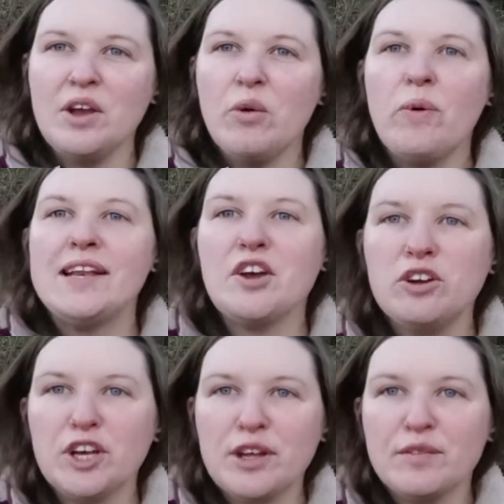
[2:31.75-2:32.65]
When you're
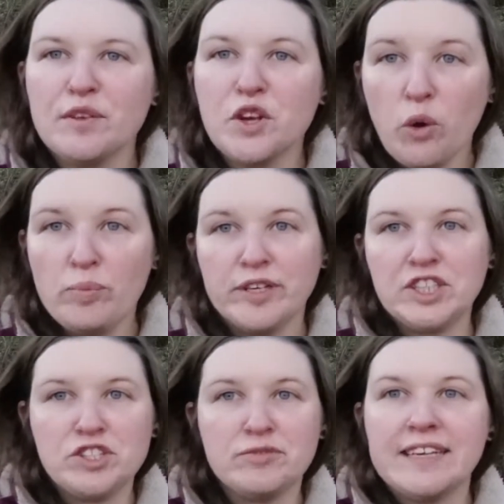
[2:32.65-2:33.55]
looking for your
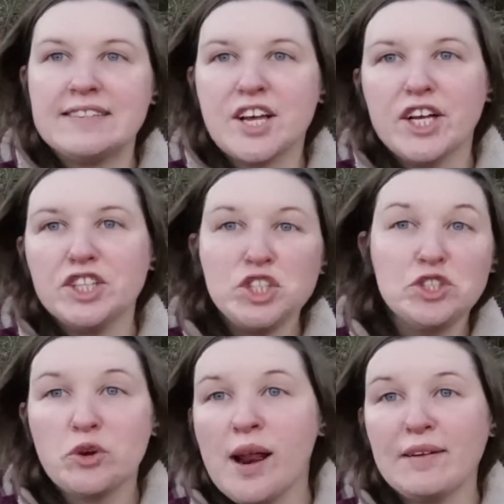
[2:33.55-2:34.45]
bridge to research, you
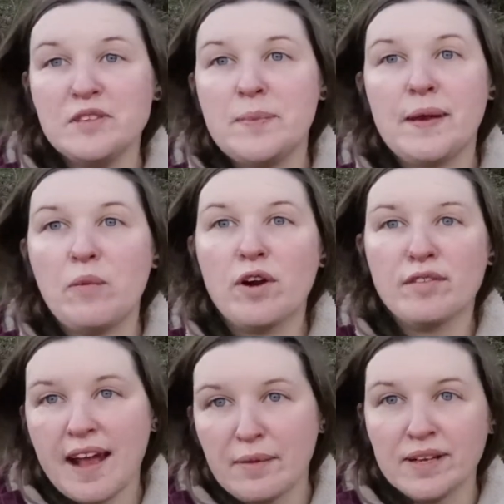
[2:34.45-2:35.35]
don't have to pick one of
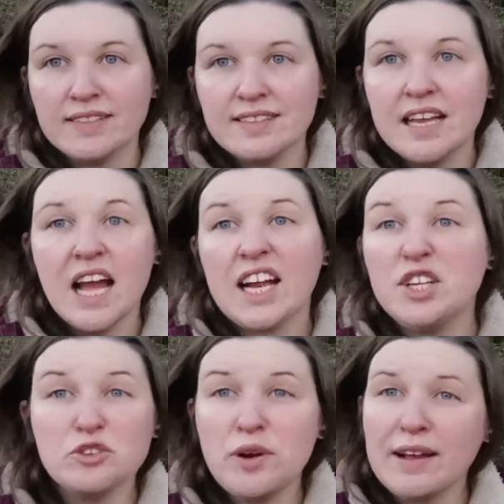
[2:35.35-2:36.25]
ours, and
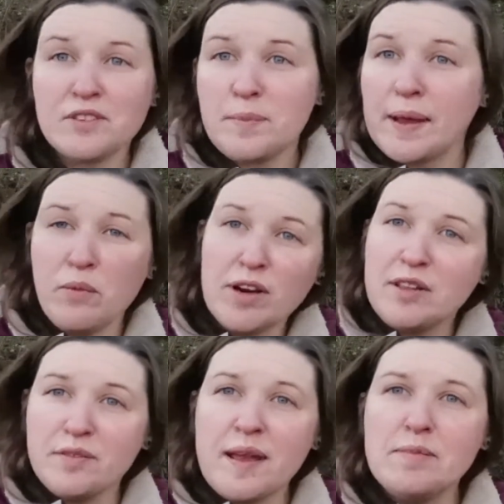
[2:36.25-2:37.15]
you don't have to pick one of
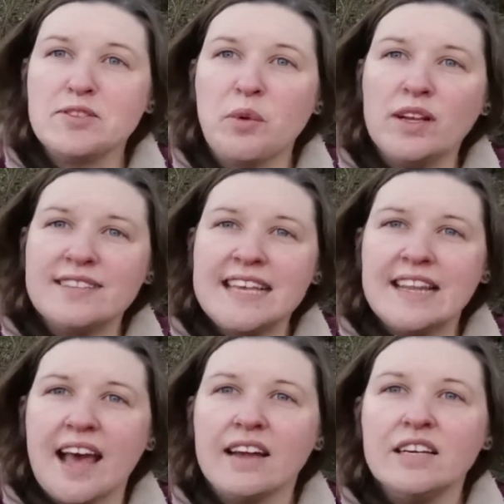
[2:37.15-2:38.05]
the famous ones
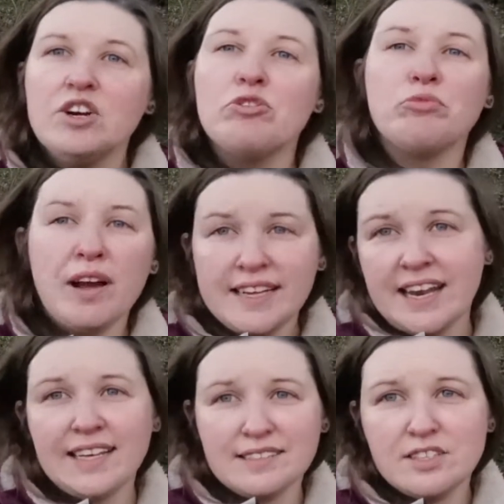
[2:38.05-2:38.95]
either. Right
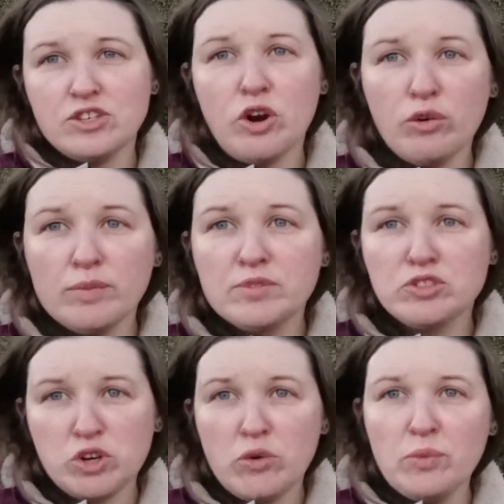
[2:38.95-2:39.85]
next to Norham
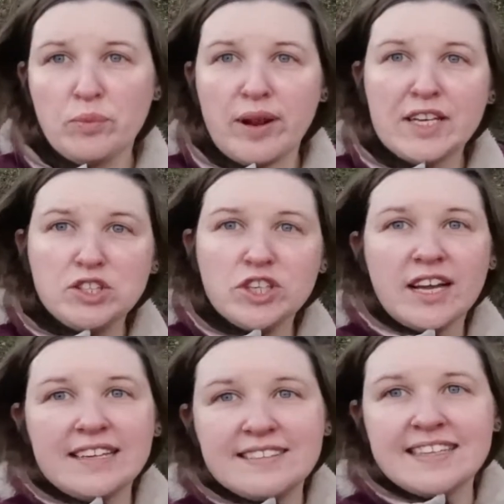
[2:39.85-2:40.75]
Stone Bridge
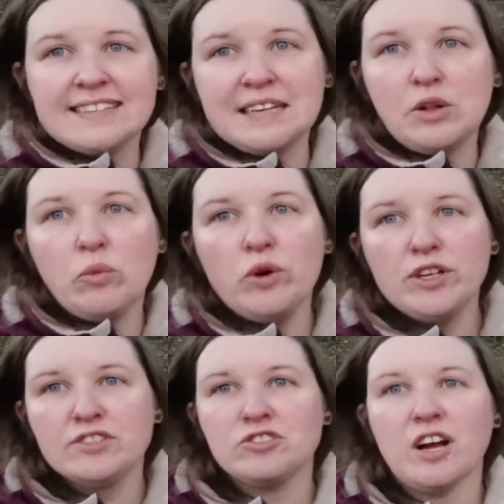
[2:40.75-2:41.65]
is this little
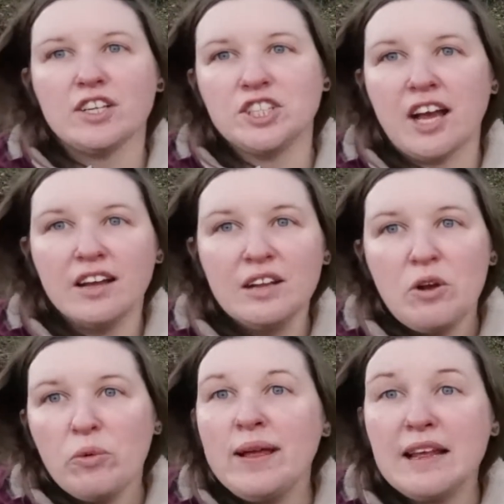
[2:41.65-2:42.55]
wooden structure.
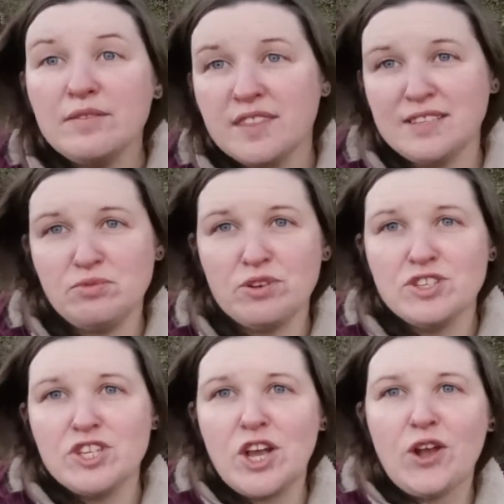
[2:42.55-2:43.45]
We love this
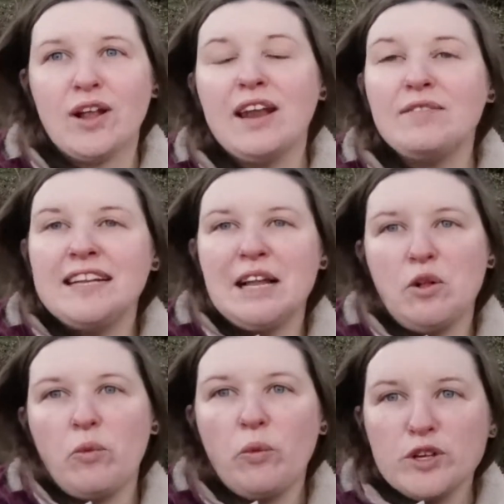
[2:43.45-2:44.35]
one too, a lovely
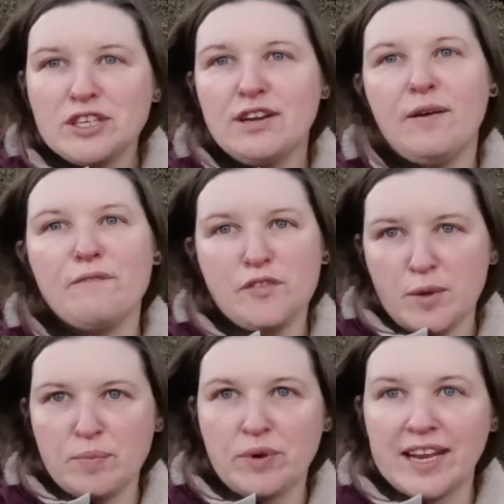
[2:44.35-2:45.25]
little wooden
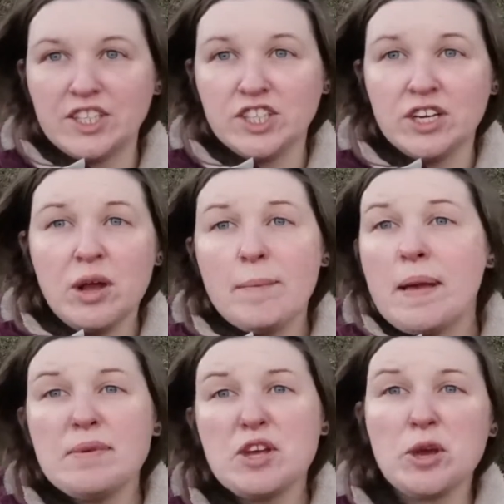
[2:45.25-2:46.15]
footbridge.
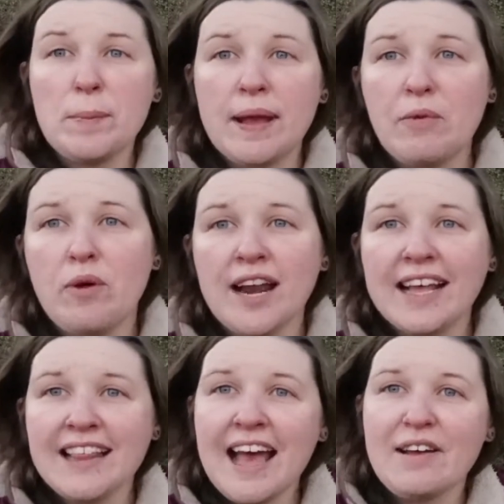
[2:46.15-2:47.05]
Maybe you could pick one
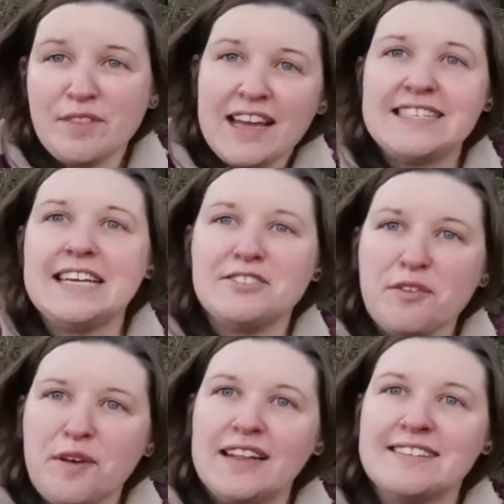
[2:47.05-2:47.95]
like that if that takes
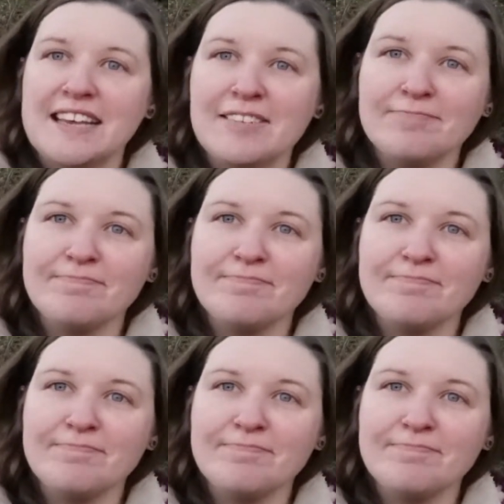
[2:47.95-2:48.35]
your fancy.